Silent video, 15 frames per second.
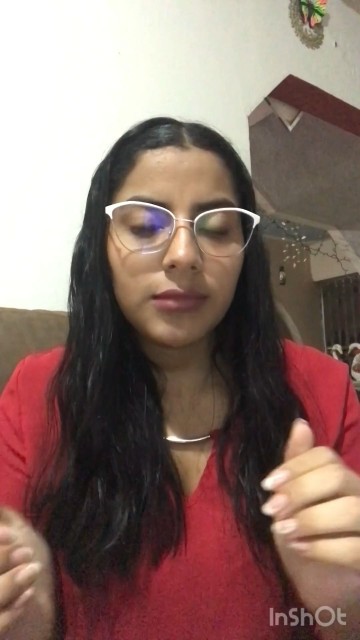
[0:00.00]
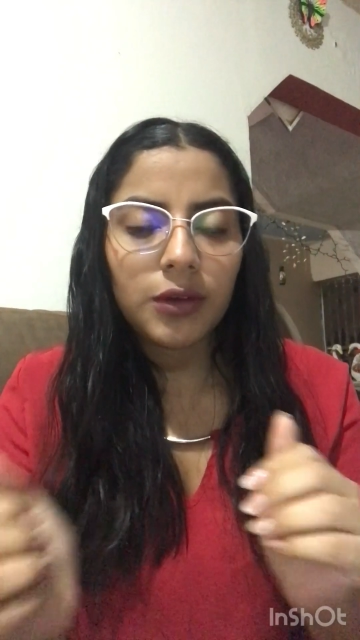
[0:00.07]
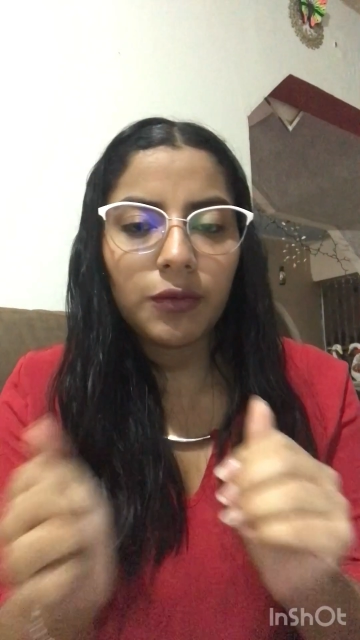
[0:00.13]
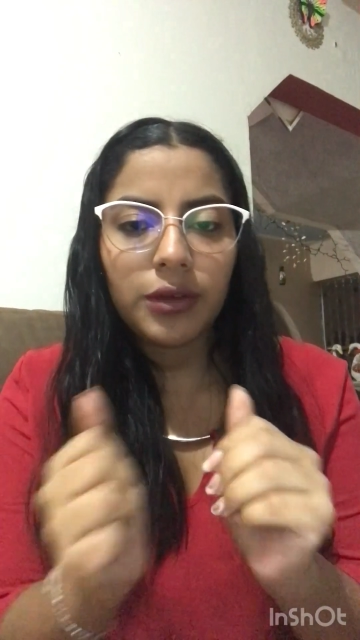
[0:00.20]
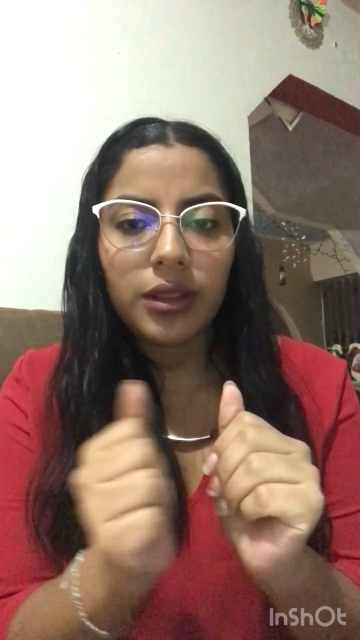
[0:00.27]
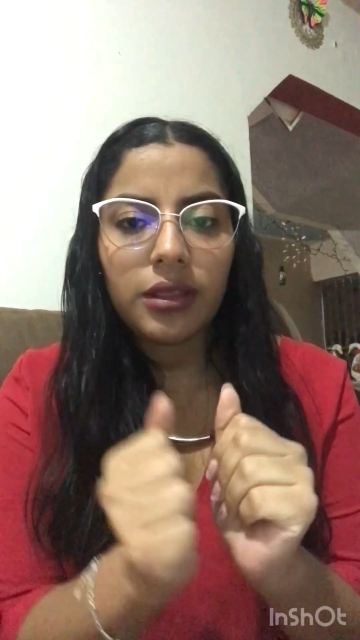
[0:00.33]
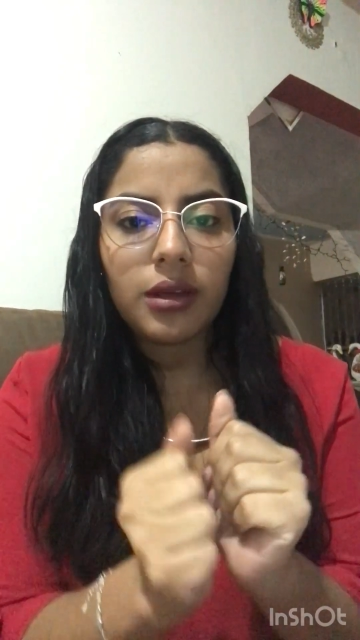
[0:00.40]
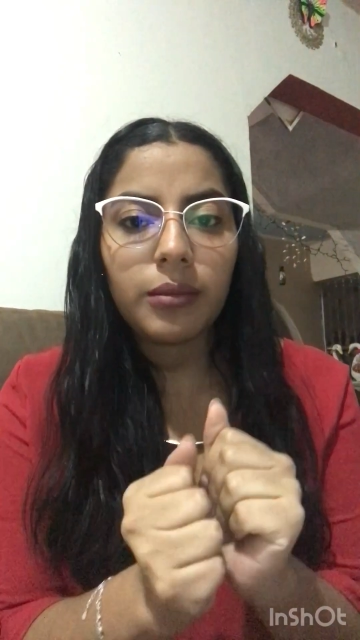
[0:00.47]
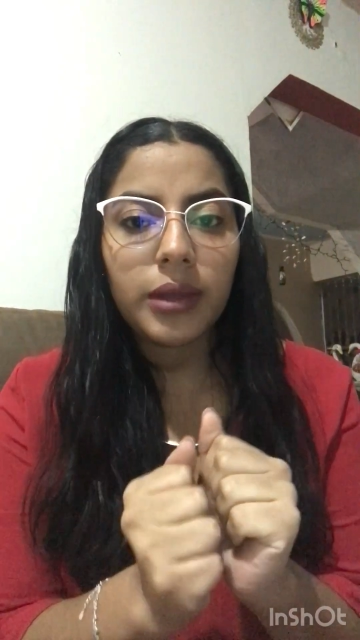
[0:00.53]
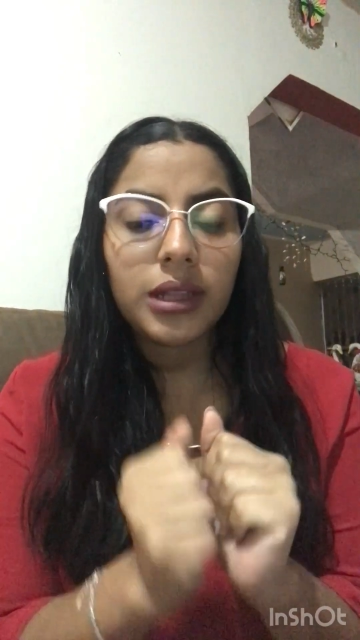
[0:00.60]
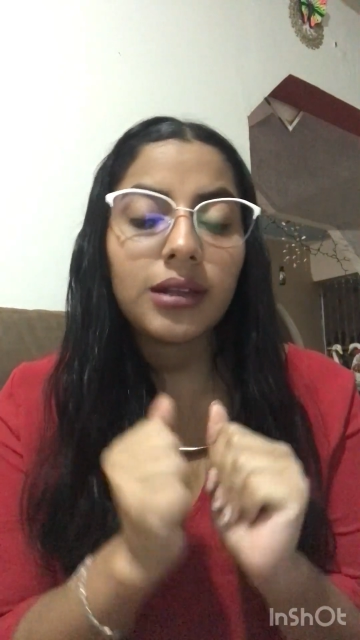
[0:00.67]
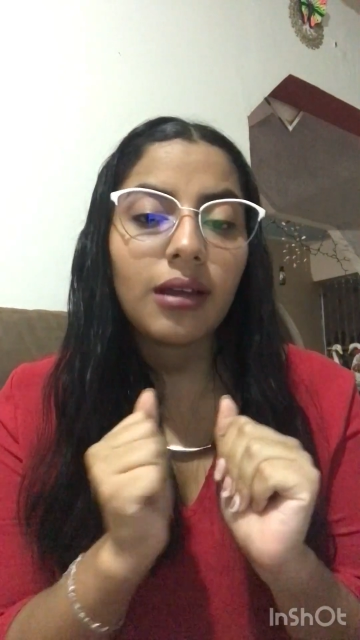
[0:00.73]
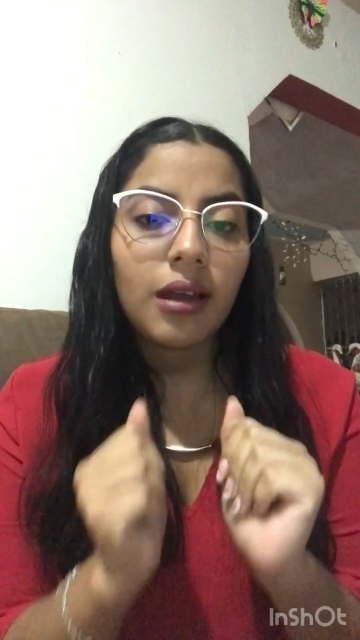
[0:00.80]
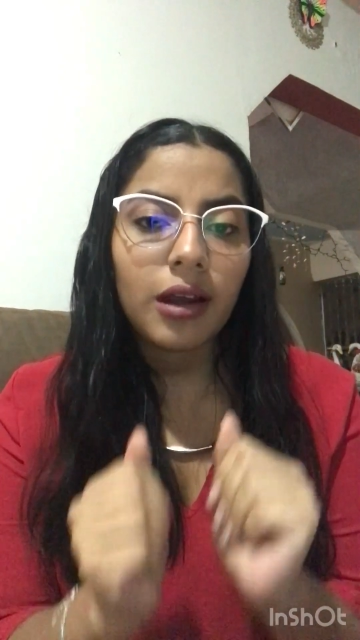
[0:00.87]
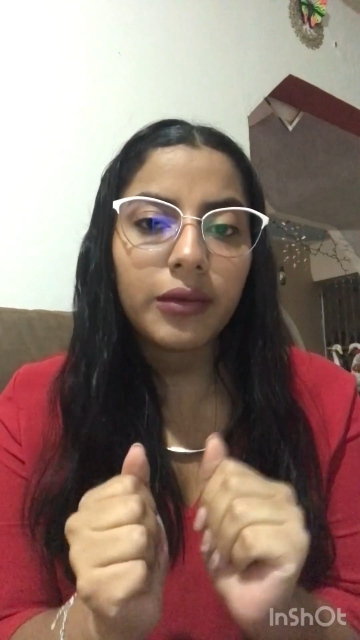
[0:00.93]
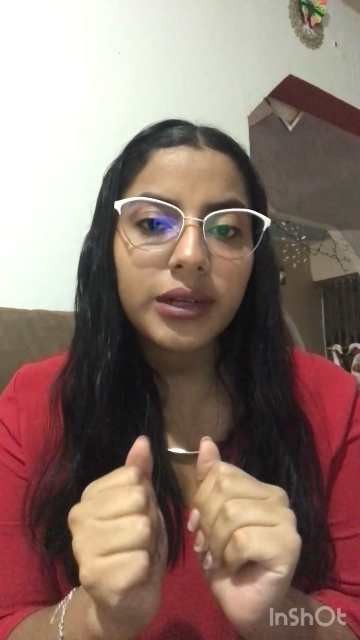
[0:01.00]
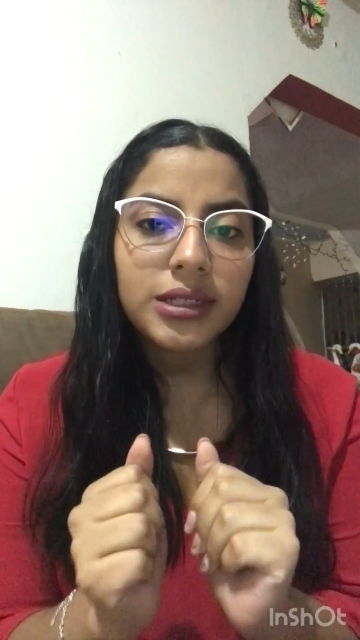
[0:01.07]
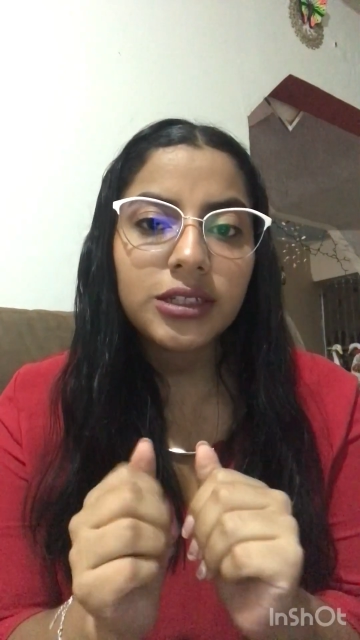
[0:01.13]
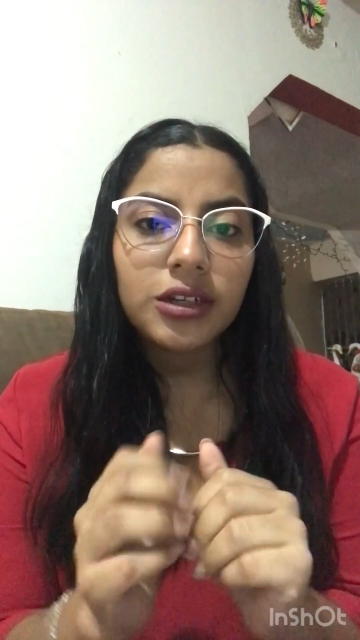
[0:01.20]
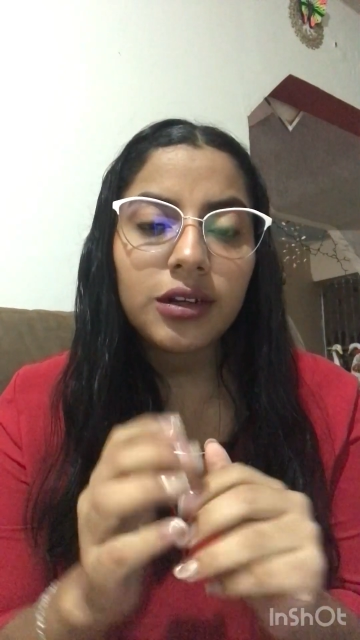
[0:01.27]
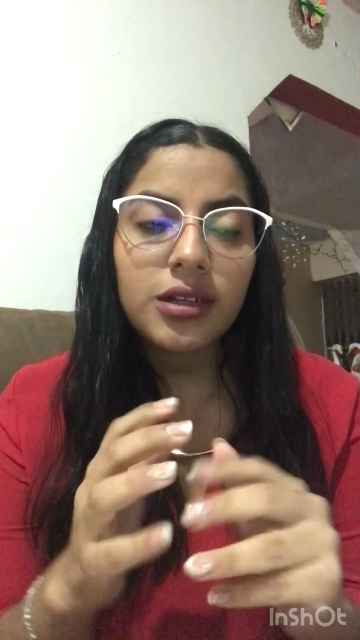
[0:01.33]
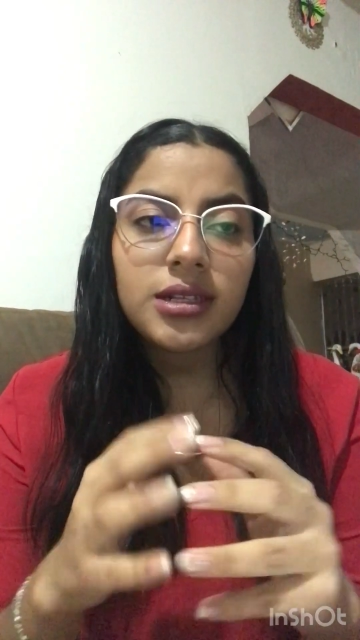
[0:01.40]
with the main
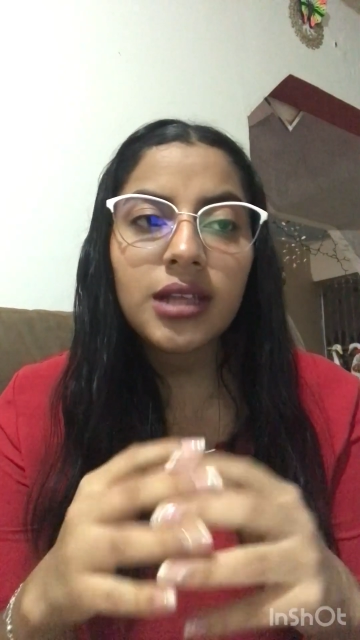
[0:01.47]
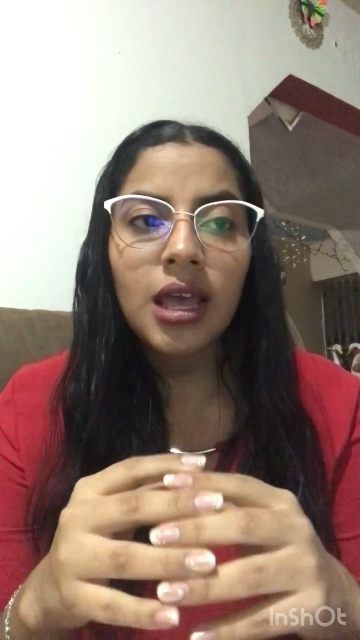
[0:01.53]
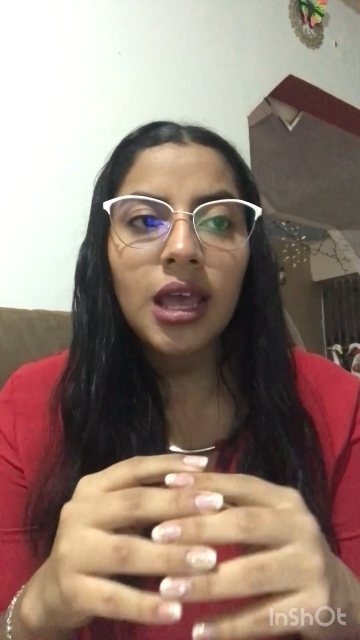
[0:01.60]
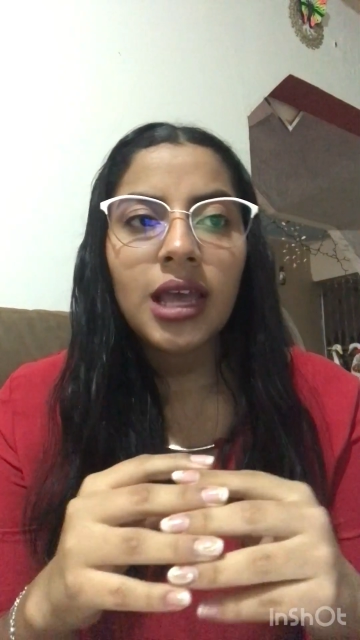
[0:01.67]
characters.